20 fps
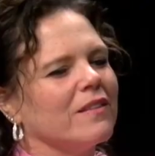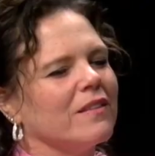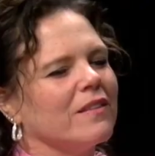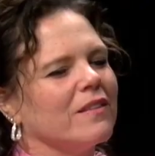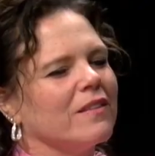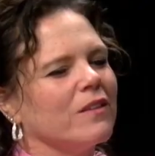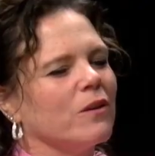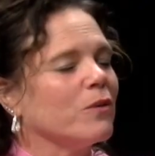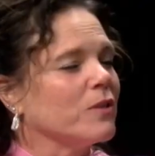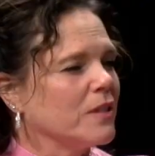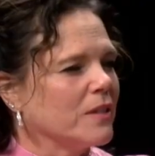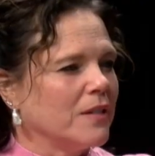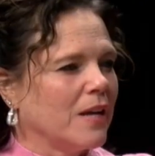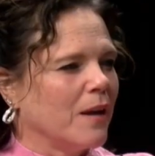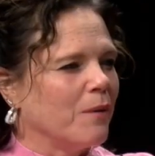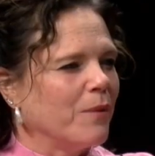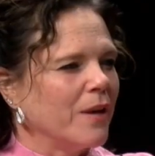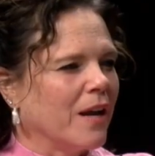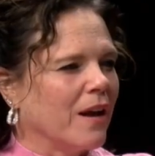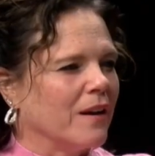there was a time
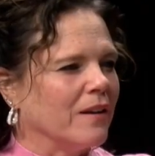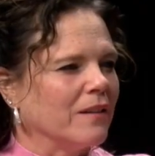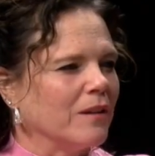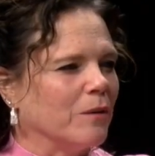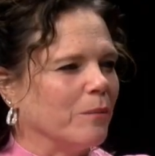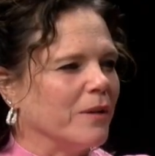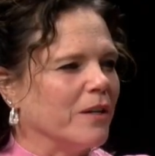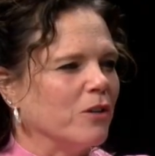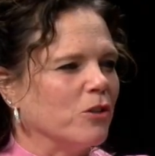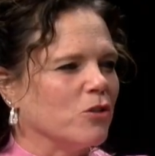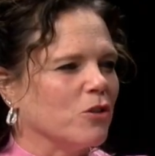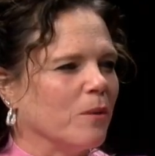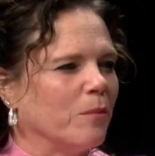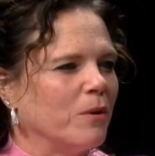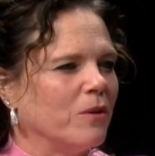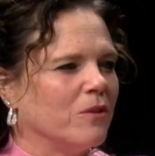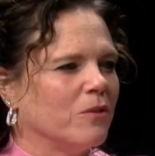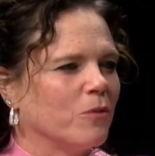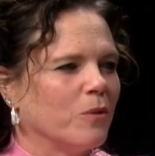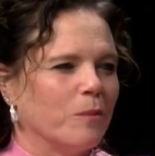we got in a little bit of
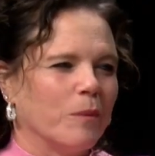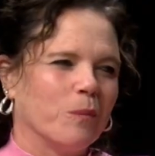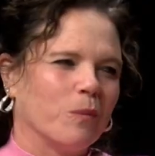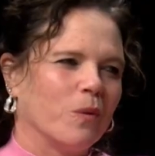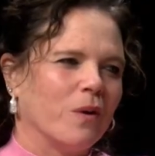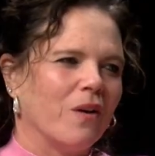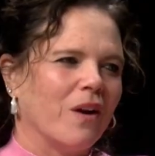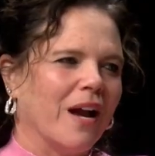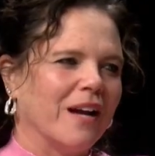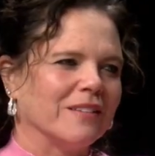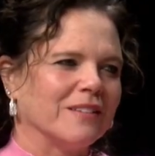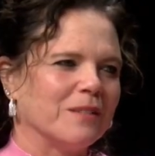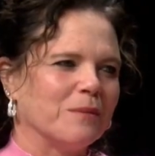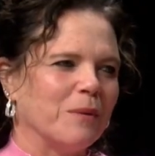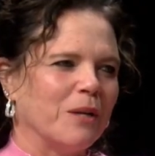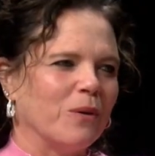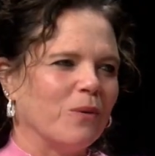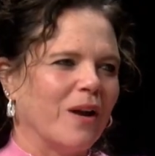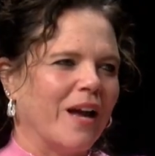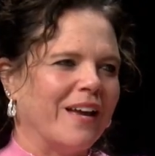trouble. Remember, we were asked to be
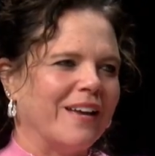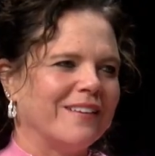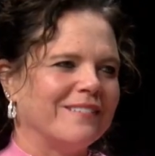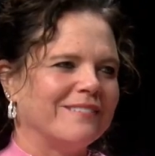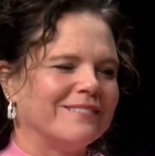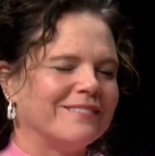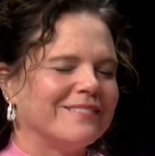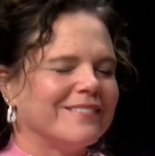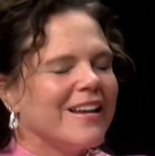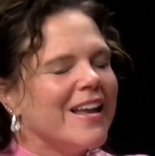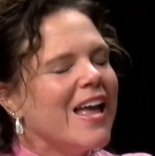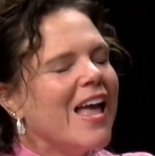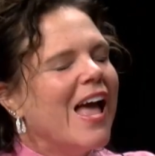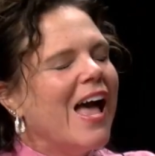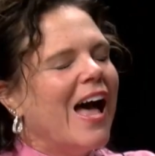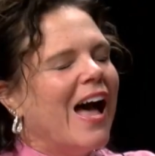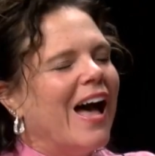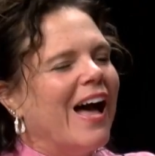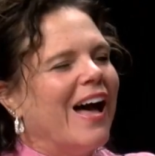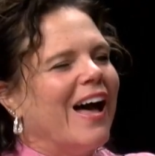quiet.
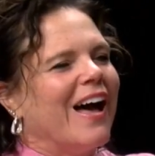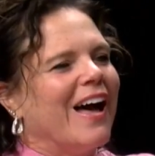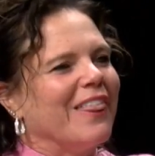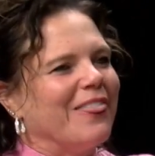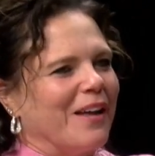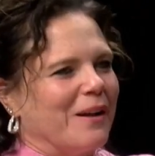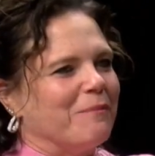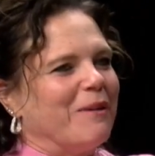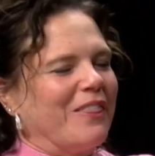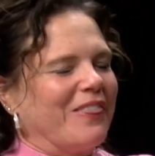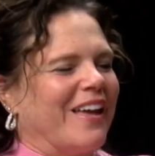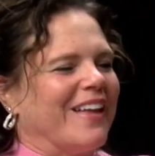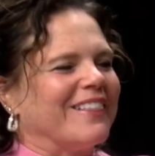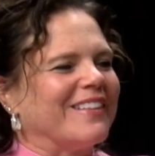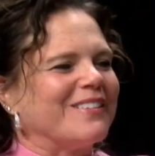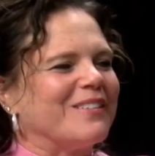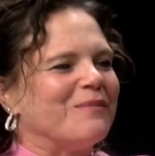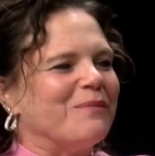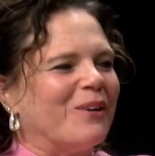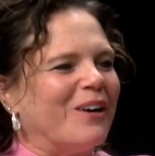I thought about that
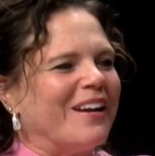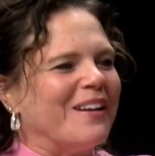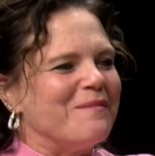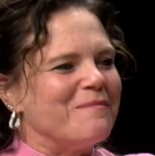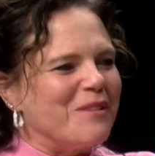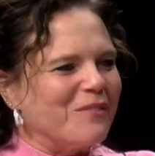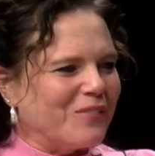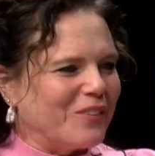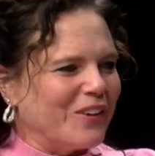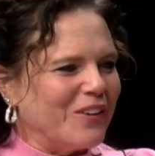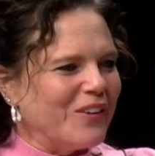this morning before you